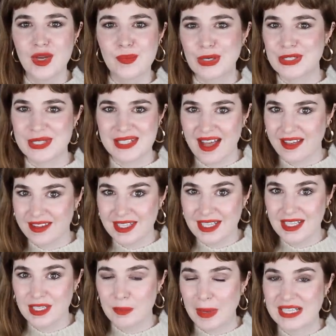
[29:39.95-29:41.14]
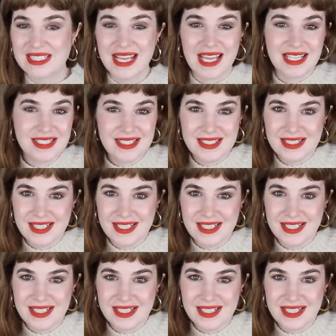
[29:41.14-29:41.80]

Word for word: personality and my tastes.